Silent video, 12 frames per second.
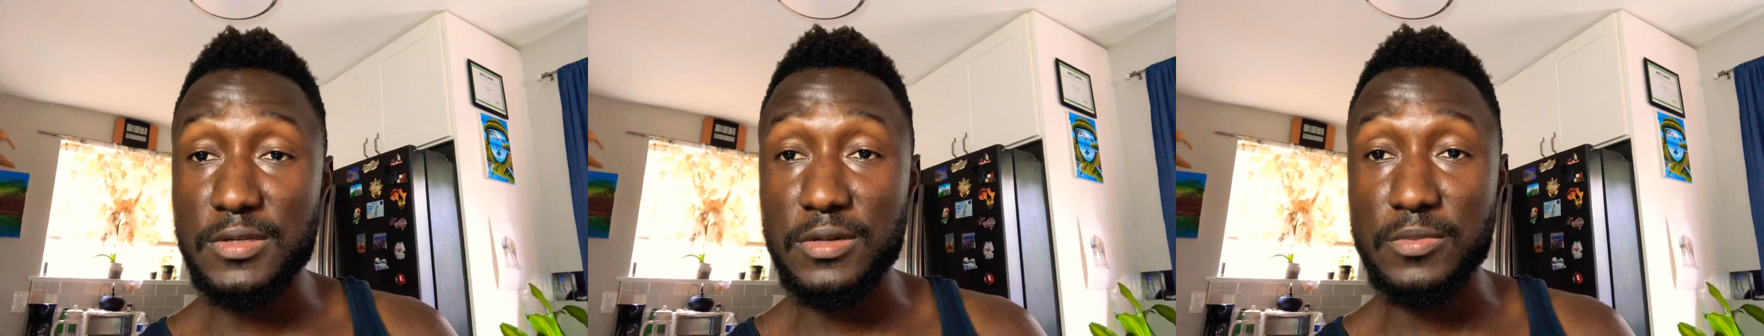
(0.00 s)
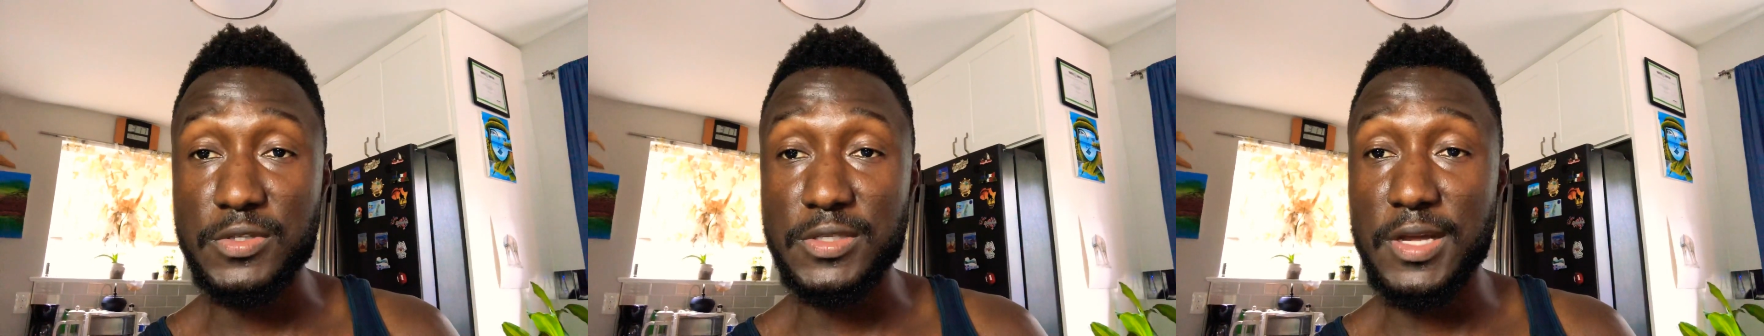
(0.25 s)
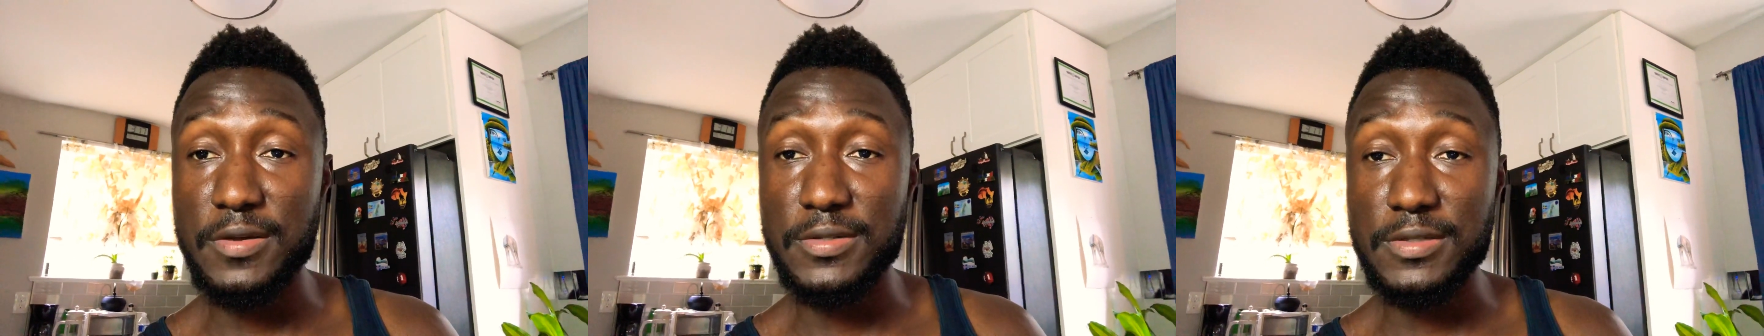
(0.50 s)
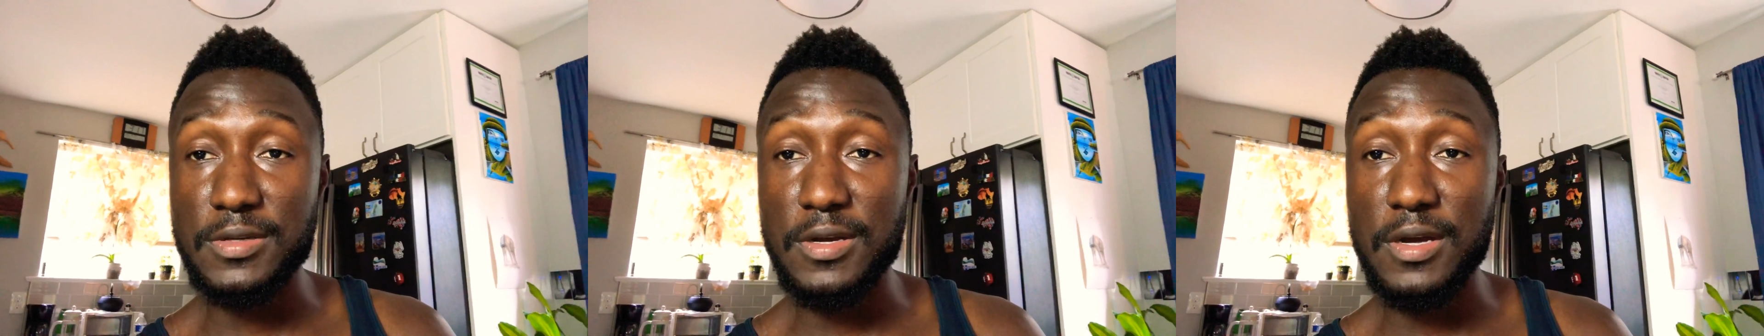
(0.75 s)
almost one
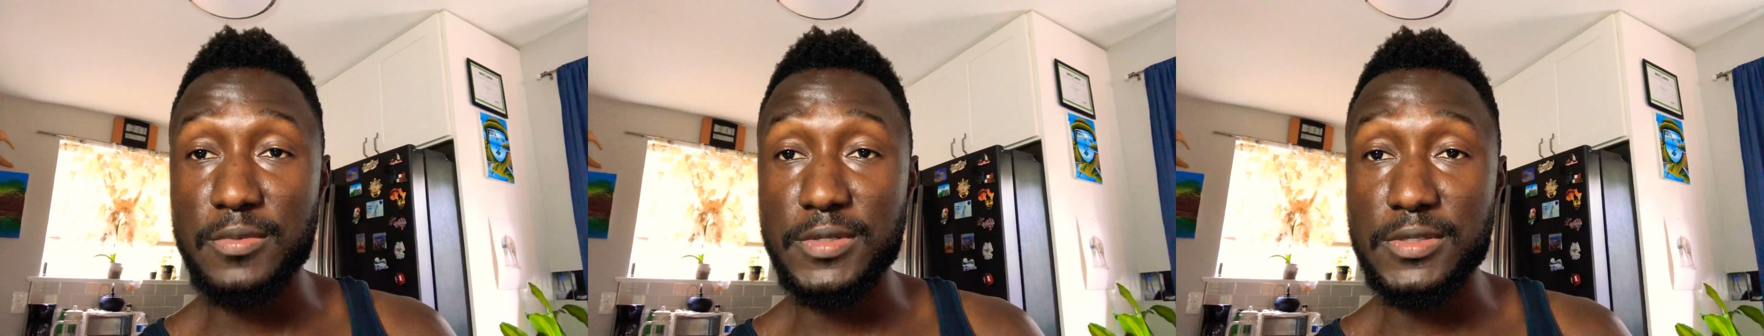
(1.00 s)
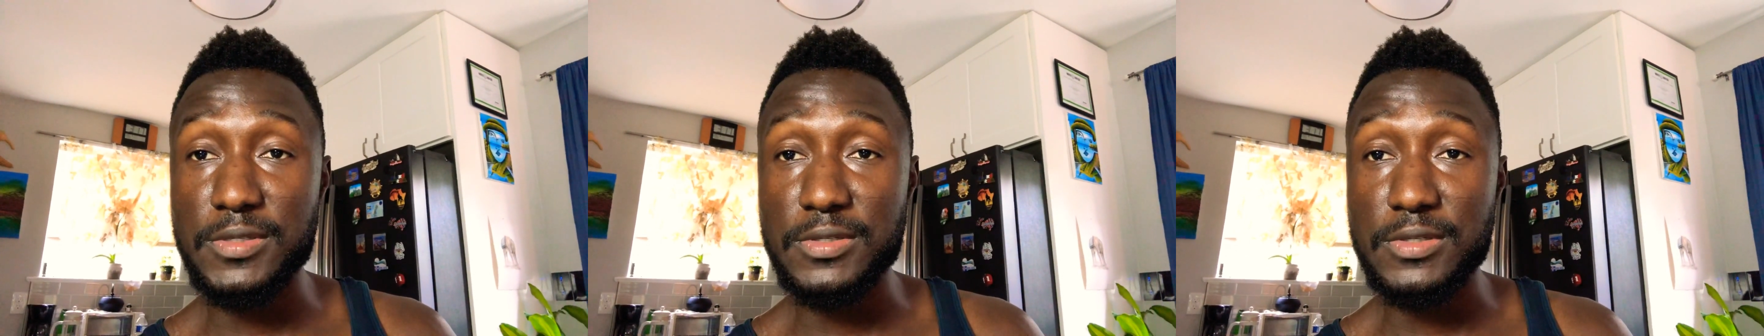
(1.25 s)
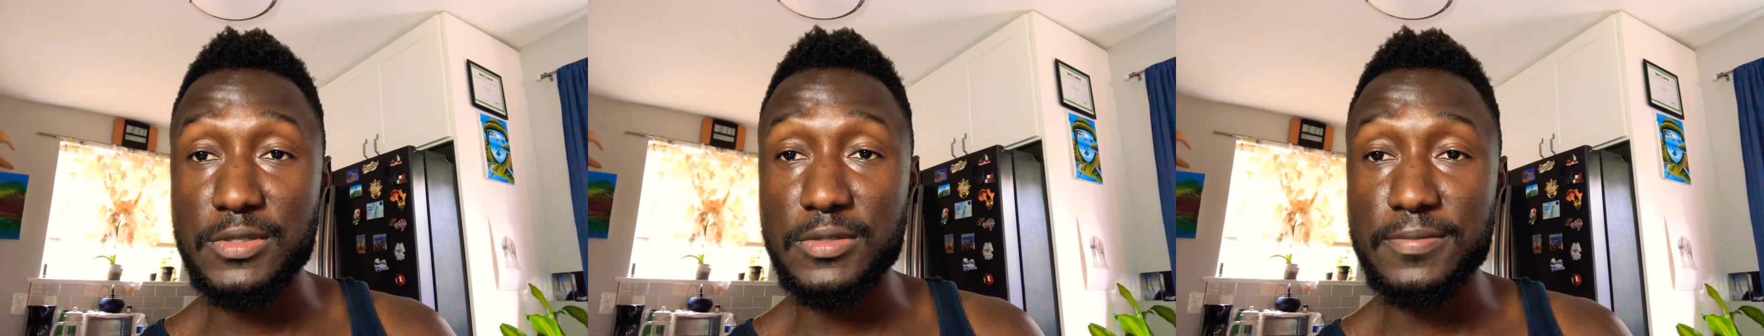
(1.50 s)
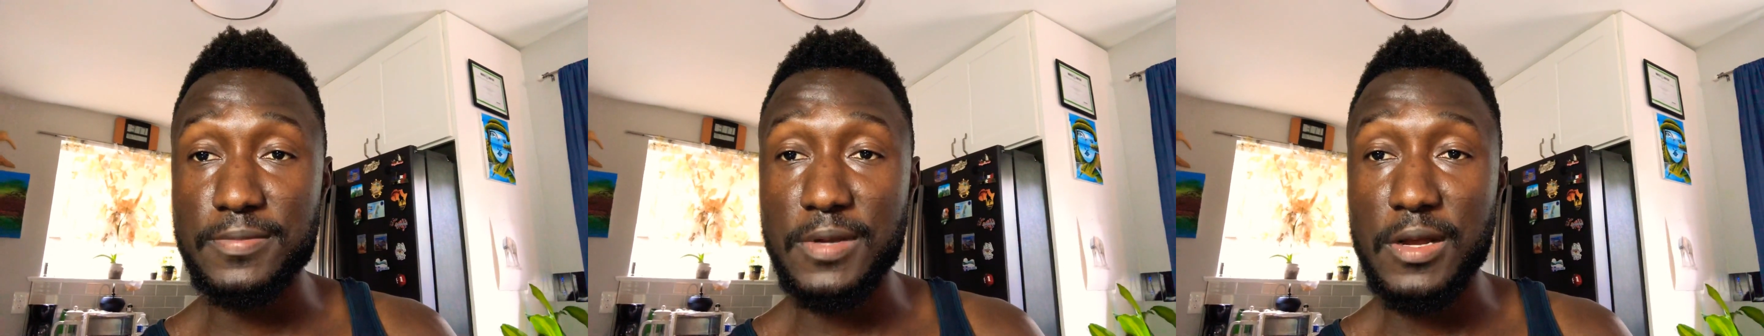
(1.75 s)
thousand comments, just
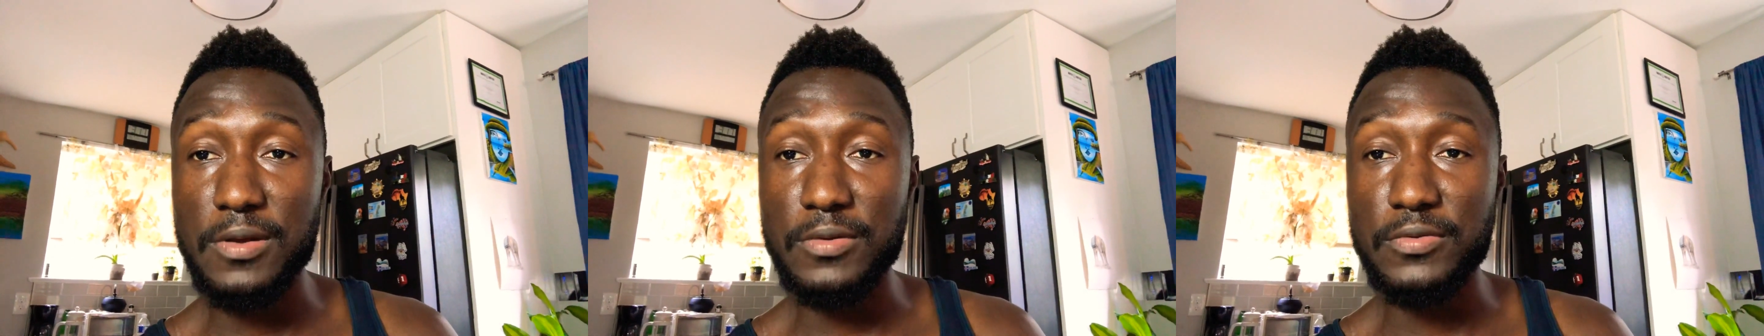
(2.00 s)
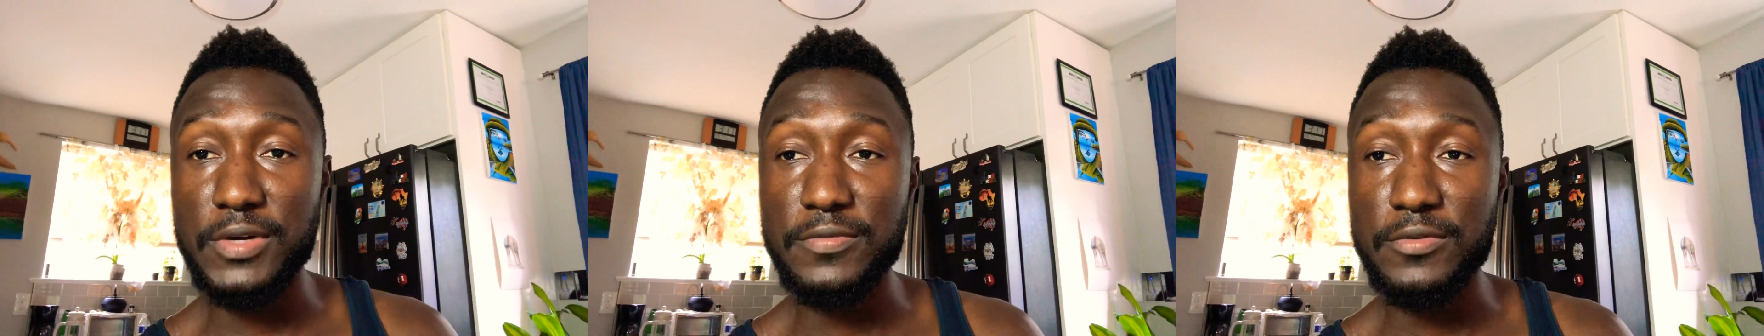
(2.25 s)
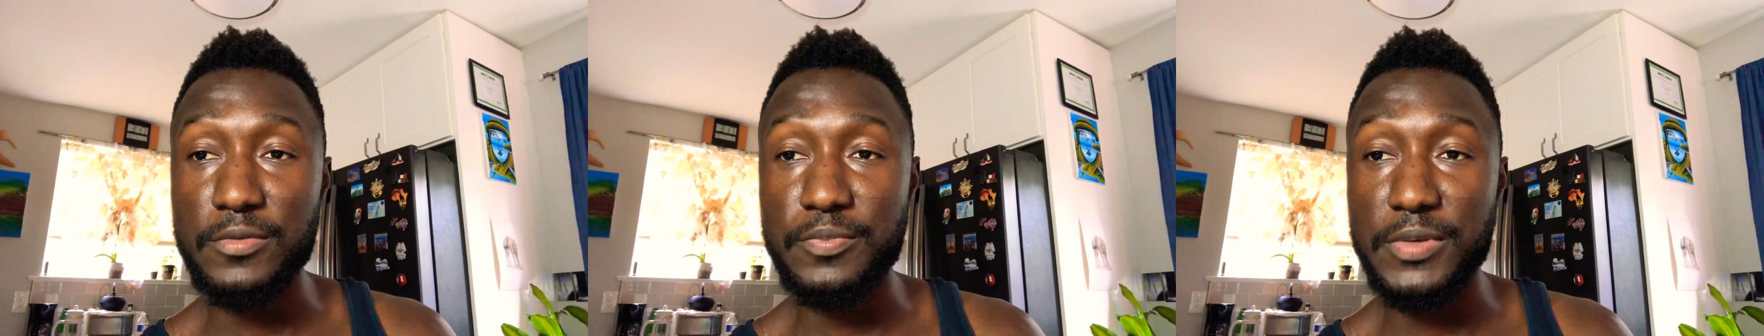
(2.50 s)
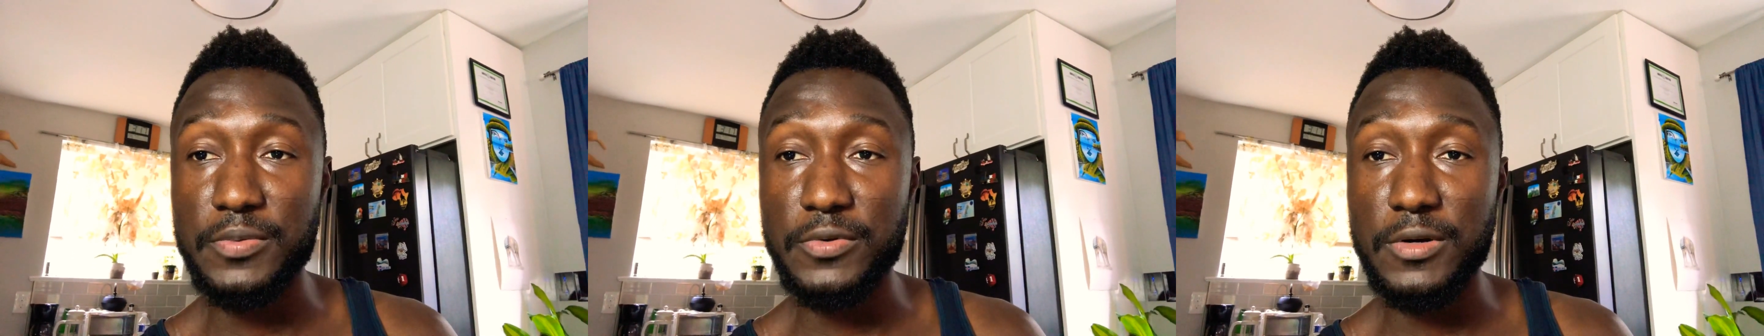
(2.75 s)
how grateful
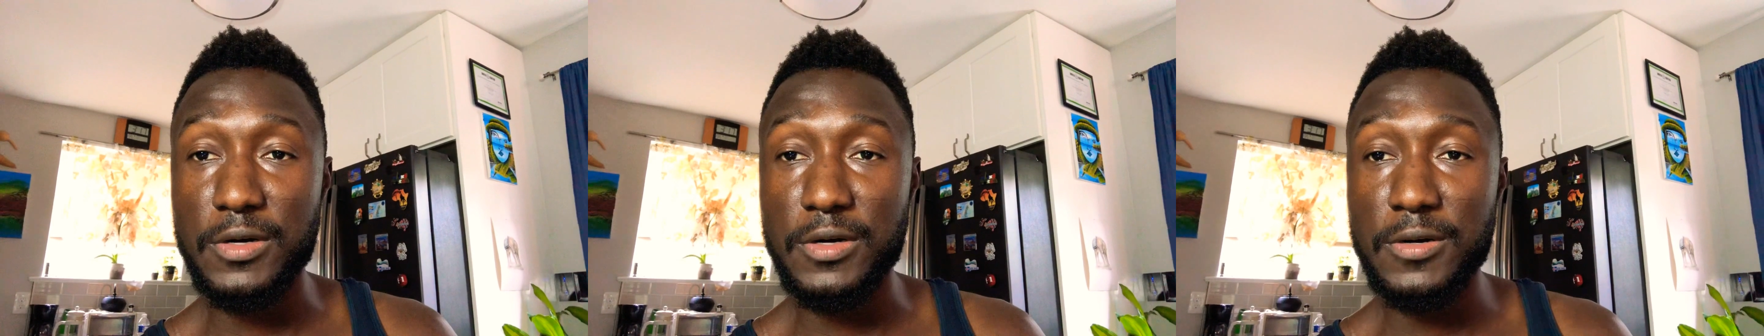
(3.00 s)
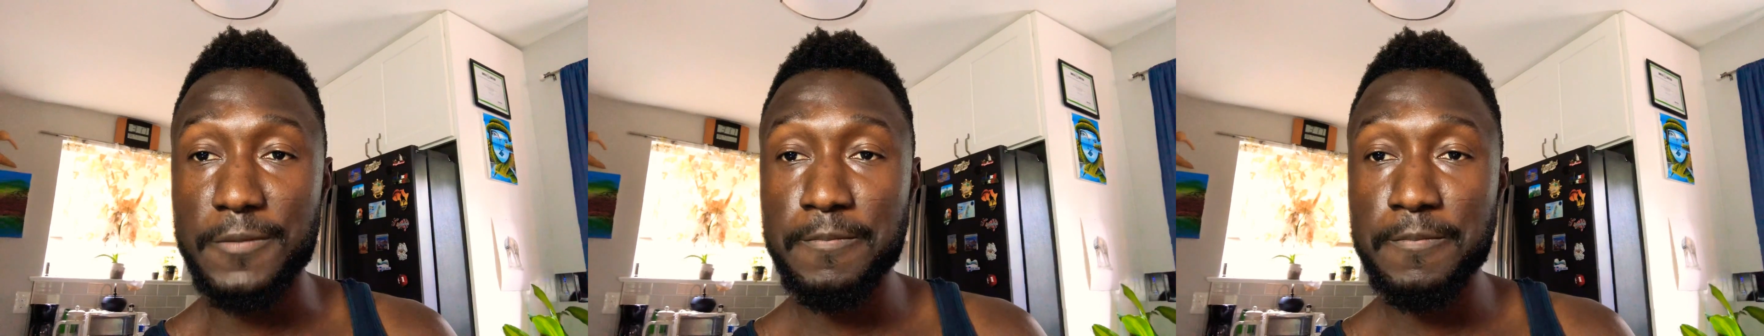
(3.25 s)
people are.